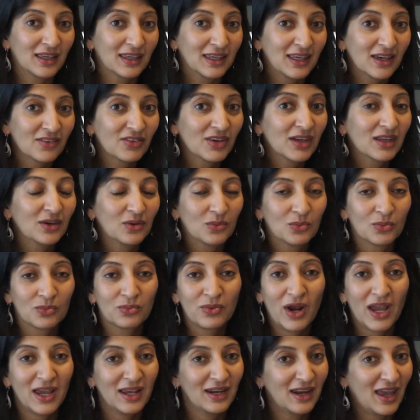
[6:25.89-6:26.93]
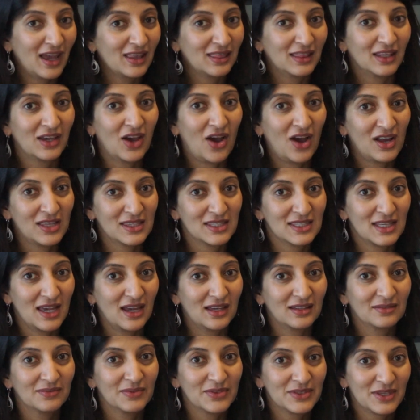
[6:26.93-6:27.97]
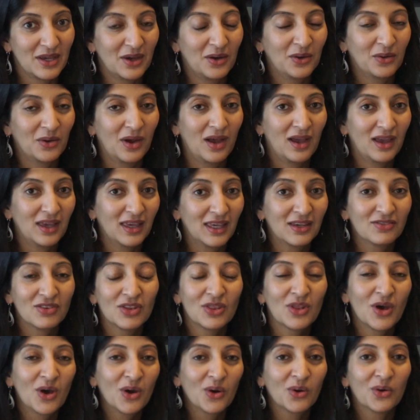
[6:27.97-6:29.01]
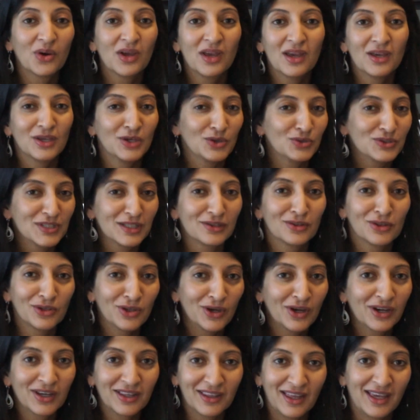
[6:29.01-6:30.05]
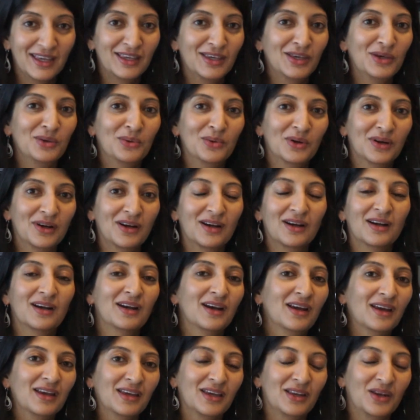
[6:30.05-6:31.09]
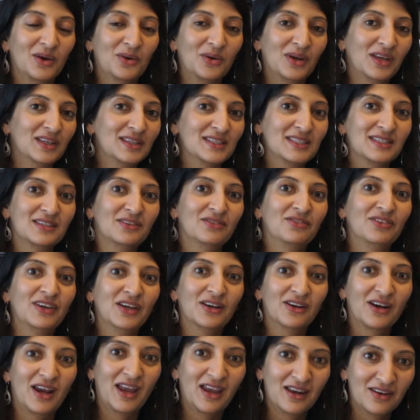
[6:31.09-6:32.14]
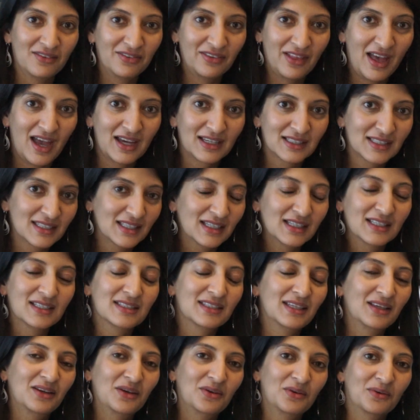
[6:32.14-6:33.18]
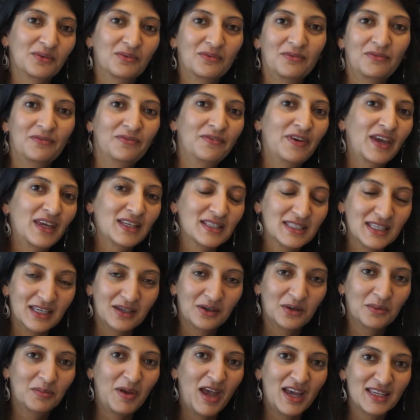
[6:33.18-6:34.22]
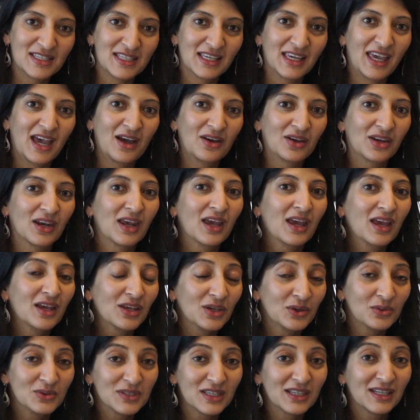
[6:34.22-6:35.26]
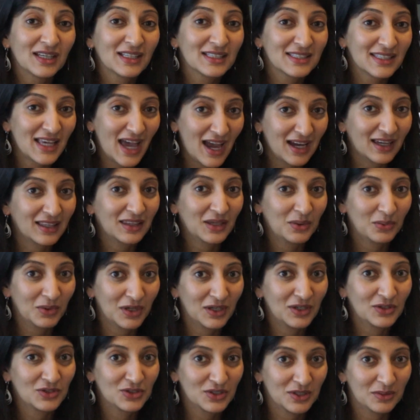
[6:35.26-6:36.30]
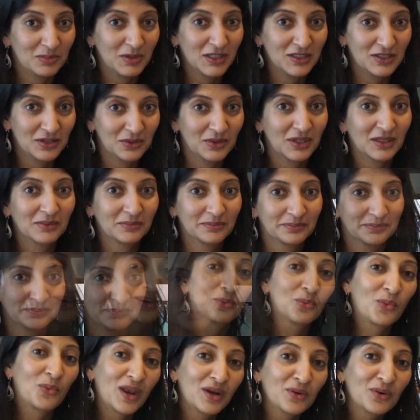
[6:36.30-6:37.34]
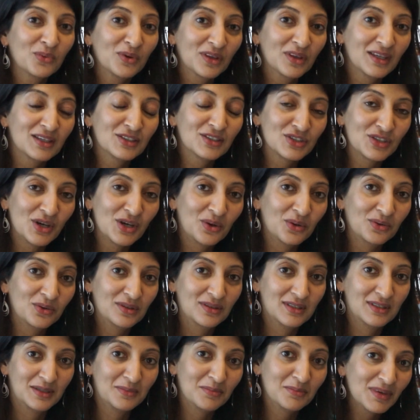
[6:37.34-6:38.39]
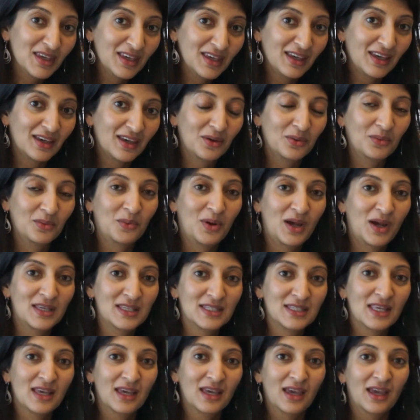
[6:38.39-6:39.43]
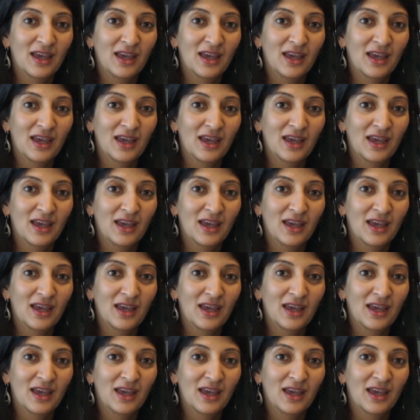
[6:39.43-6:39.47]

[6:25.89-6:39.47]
Give it right at the onset. So even though you didn't look like you were, you know, in severe anaphylaxis, you know, fainting or passing out, you did exactly what you should be doing. And what it really showed to me was